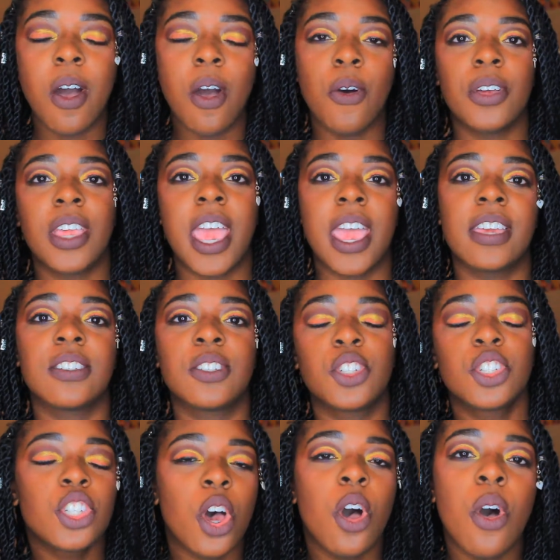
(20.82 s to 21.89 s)
Okay,
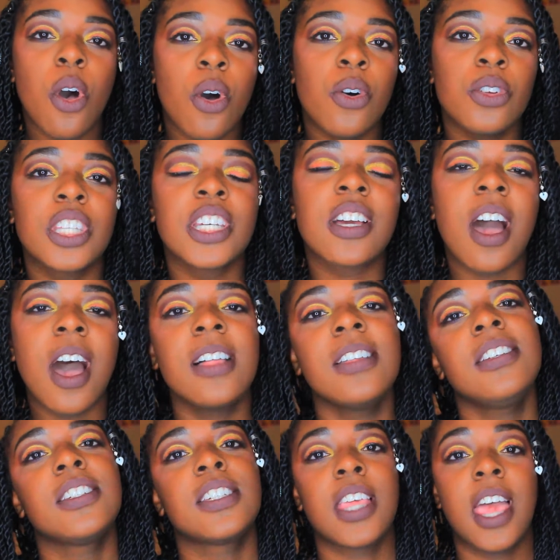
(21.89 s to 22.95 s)
so the
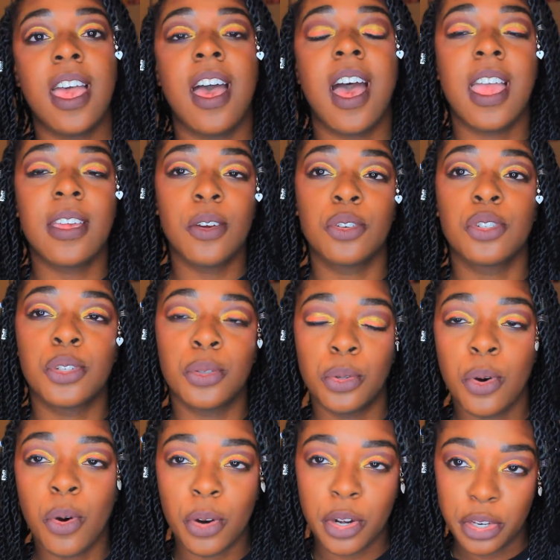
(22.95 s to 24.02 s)
college that I go to,
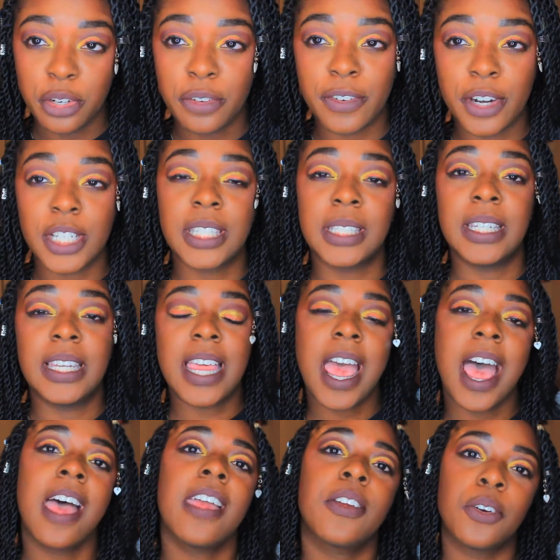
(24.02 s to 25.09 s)
or university
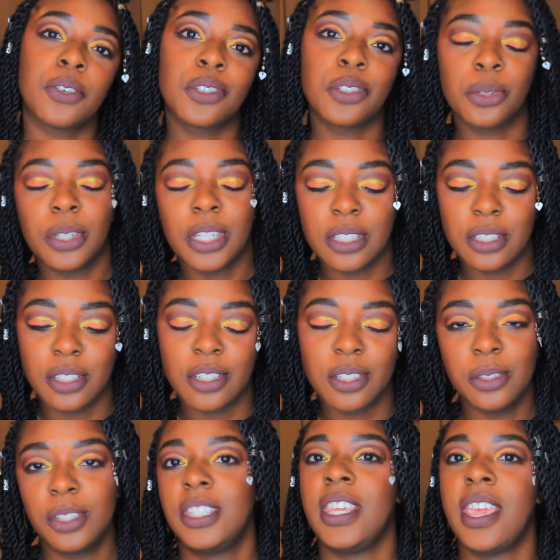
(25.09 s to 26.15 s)
that I go to, is
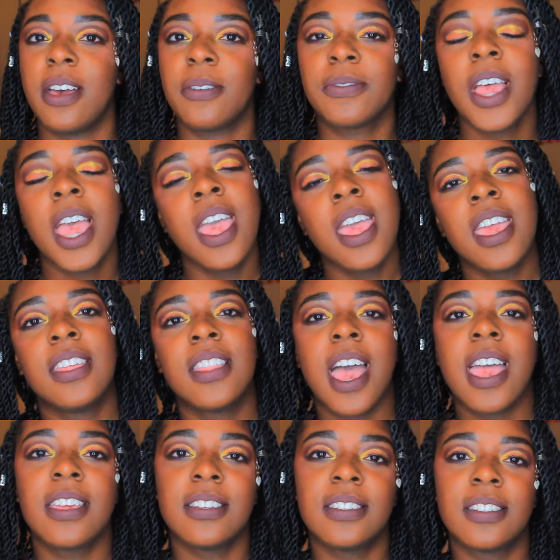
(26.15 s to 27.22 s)
UCF, and
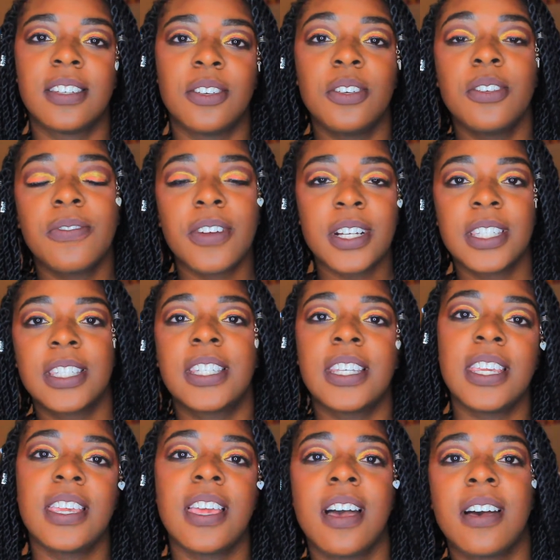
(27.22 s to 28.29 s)
that is the
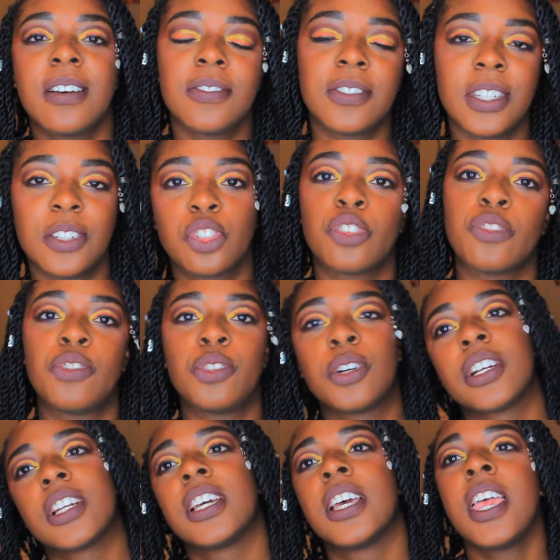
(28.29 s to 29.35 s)
University of Central
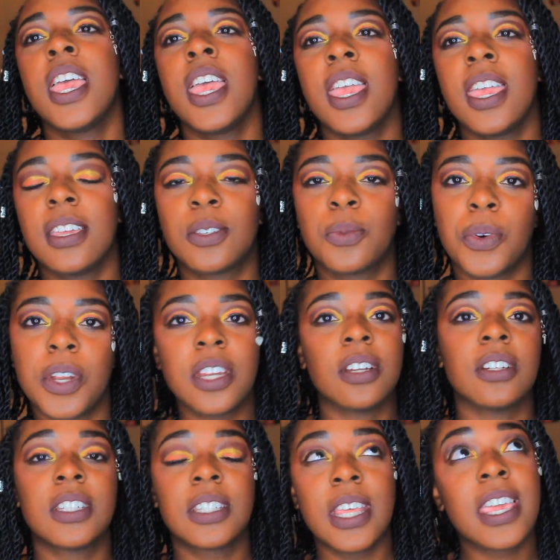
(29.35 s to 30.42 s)
Florida. It's one of
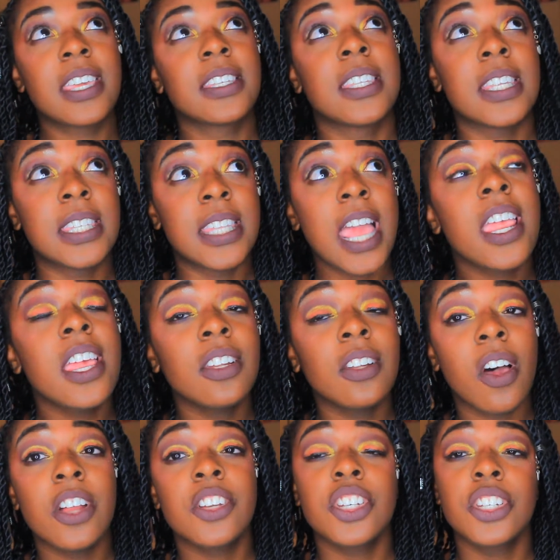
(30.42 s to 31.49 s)
those. It's the second
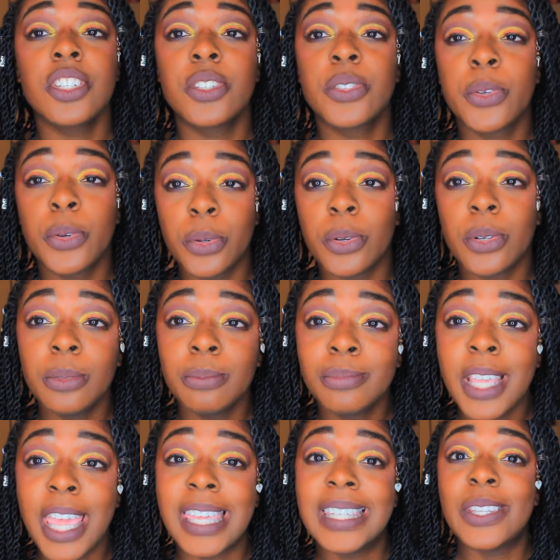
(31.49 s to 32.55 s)
largest school
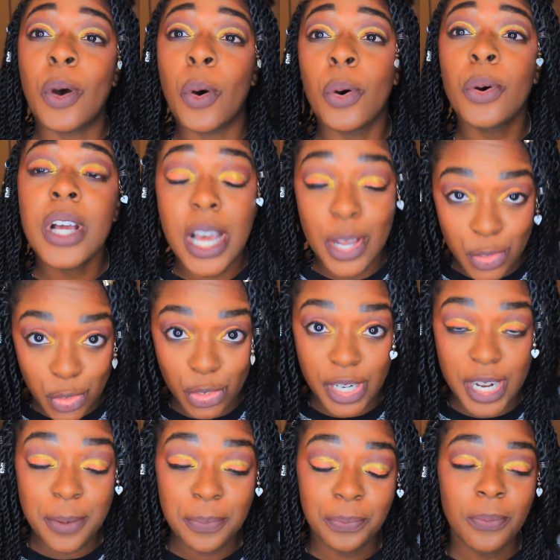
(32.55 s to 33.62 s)
in the whole
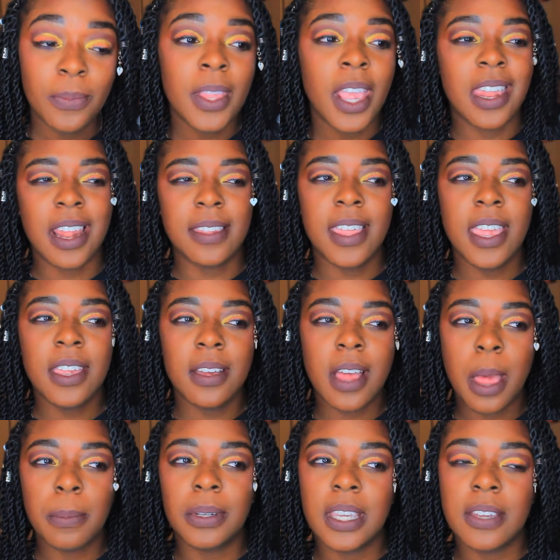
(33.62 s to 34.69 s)
country, and
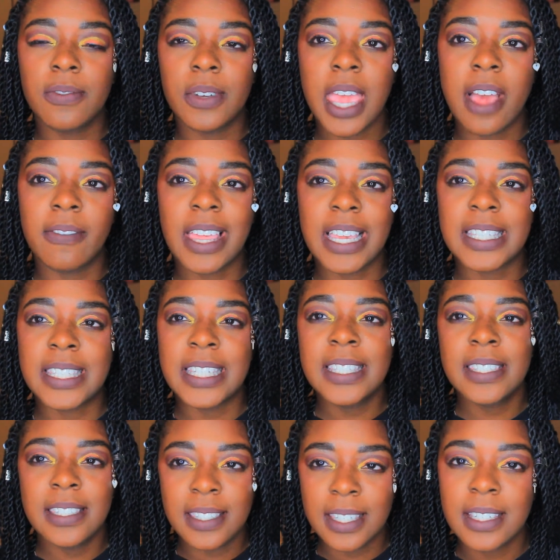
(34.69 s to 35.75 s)
I believe we have like
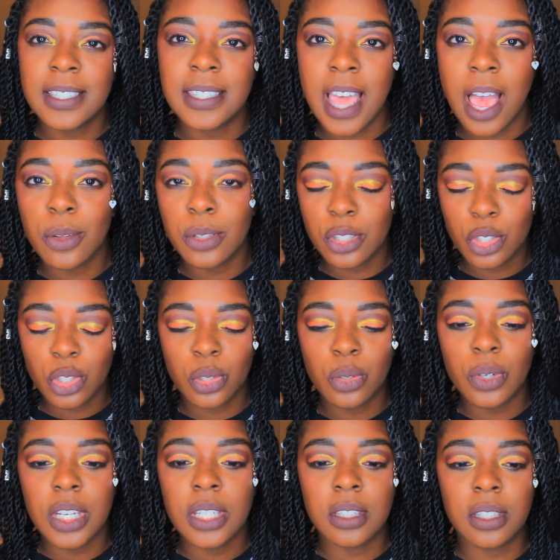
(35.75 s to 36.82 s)
66,000
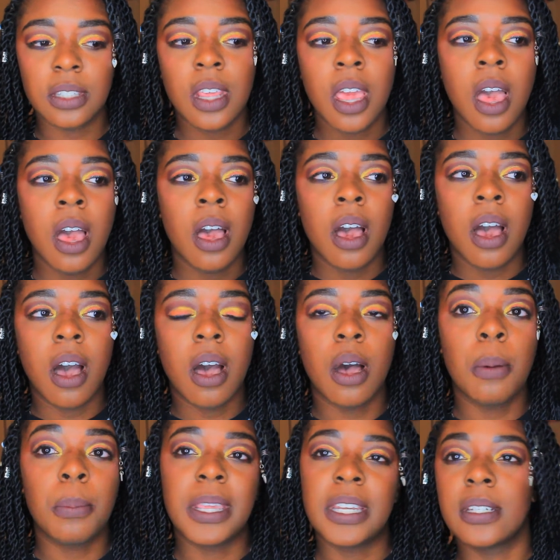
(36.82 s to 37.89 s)
students.
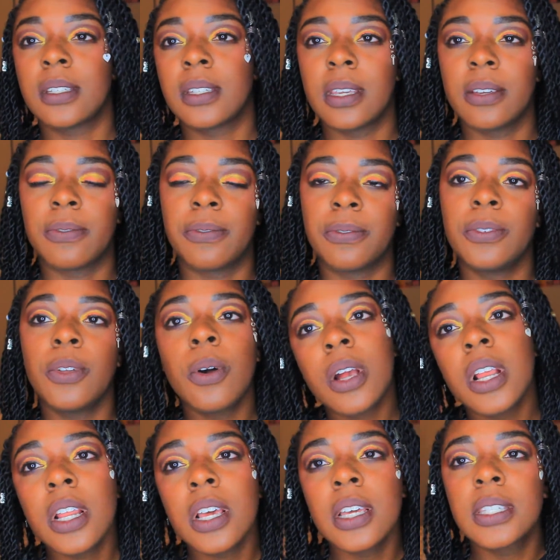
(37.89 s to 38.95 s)
And it's in
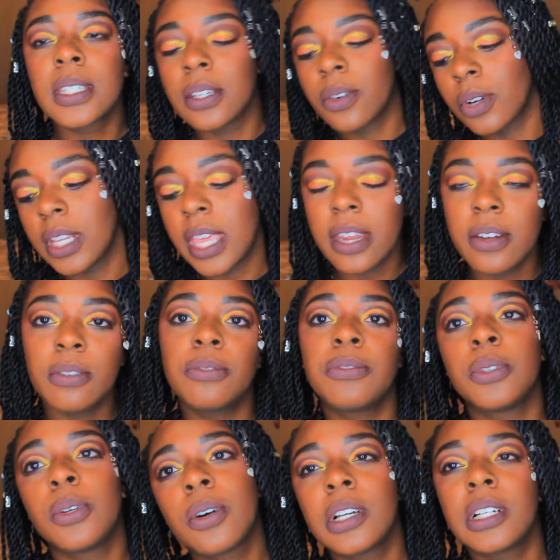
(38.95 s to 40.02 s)
Florida. It's in Orlando,
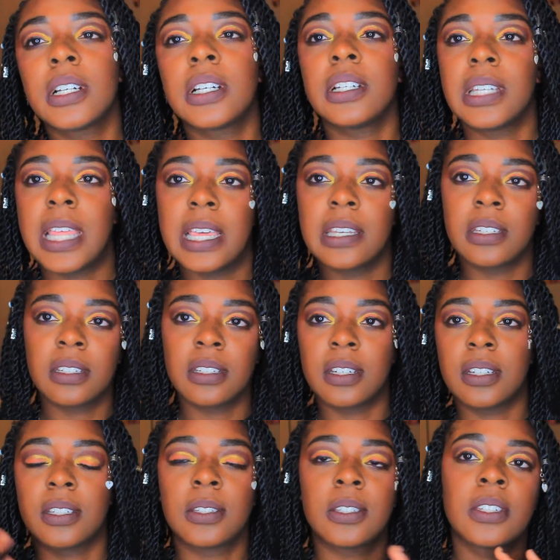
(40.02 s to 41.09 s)
Florida, and that's
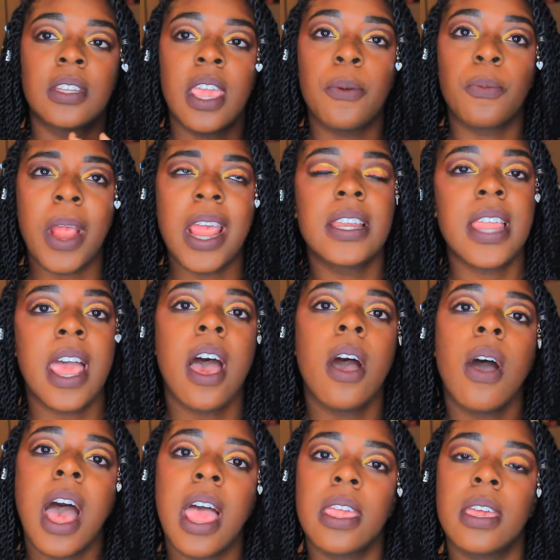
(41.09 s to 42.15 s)
just. And right
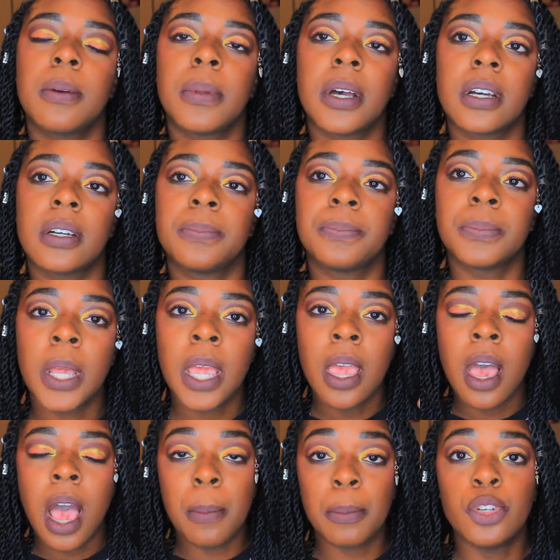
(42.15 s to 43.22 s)
now,
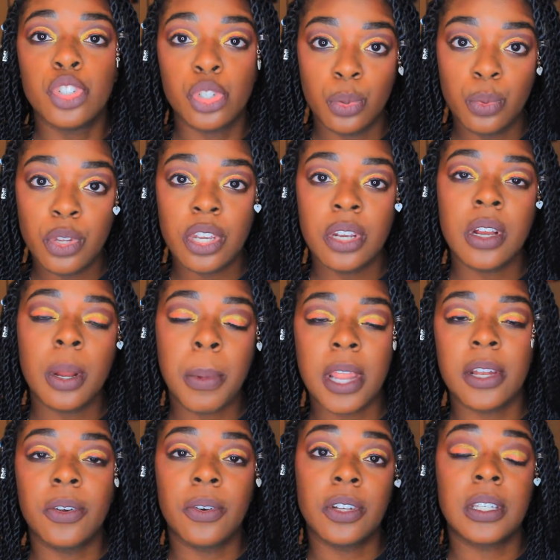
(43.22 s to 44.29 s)
I'm a junior. I'm about
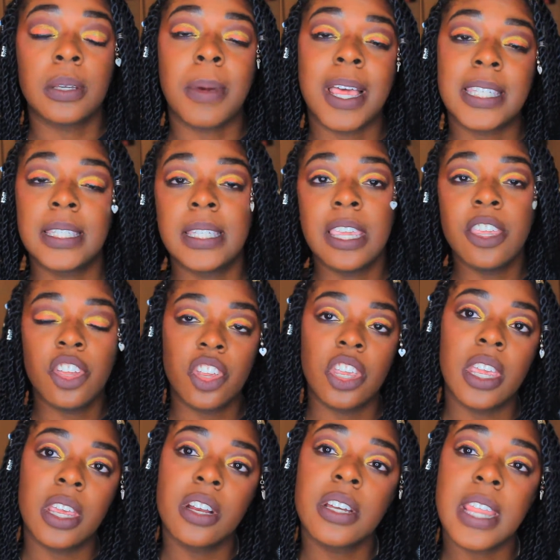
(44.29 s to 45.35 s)
to go into my senior
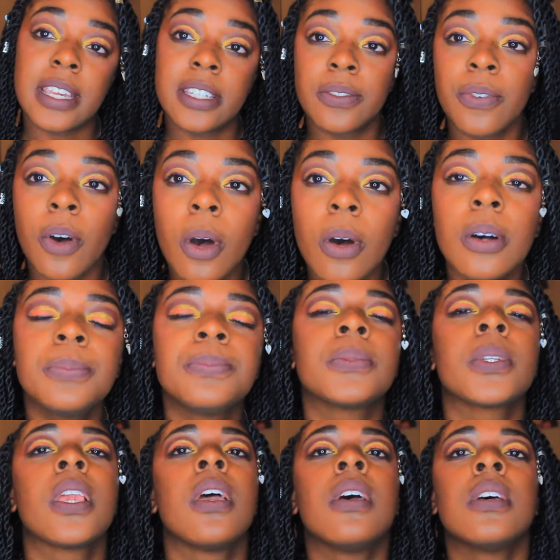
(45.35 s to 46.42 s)
year next fall.
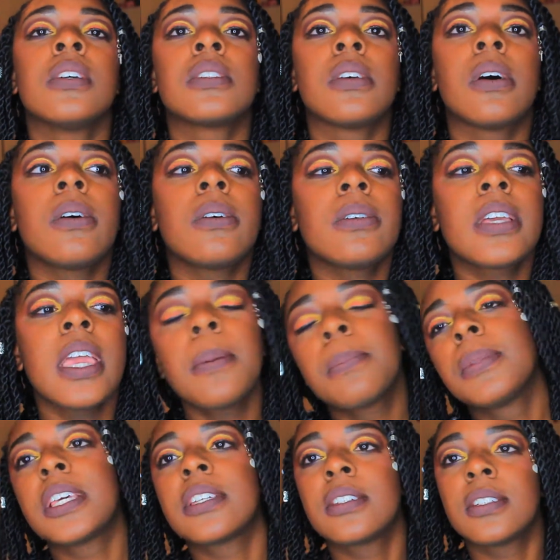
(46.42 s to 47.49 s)
So yep,
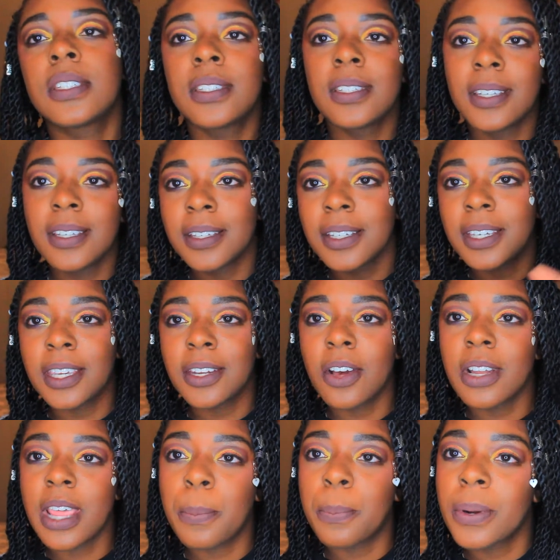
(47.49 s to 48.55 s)
let's just get
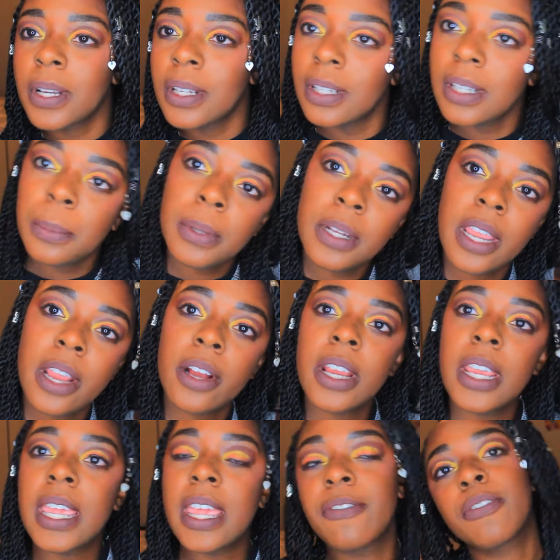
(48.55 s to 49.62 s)
all that
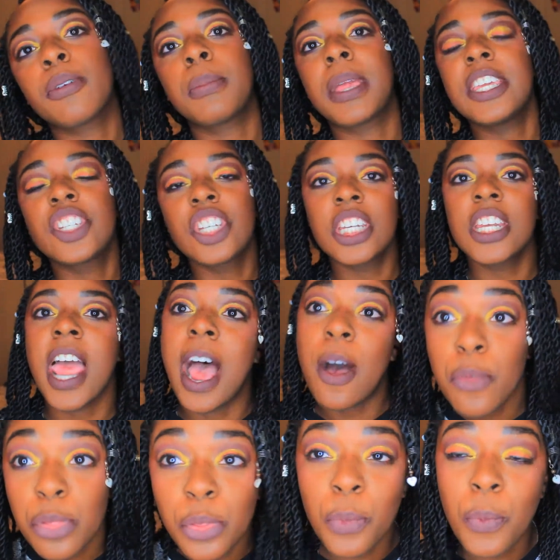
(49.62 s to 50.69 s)
preliminary information
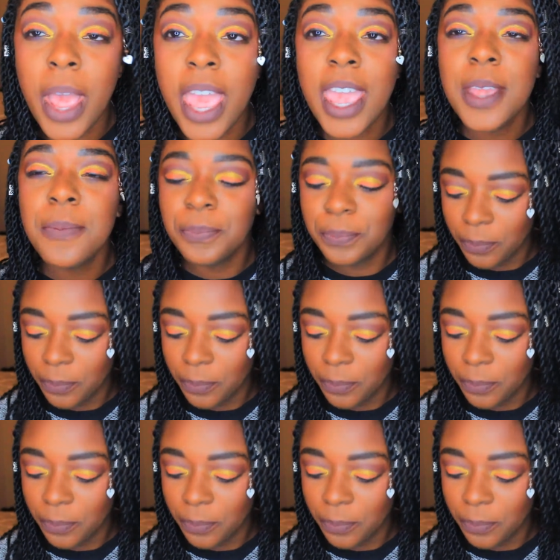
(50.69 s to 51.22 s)
out the way.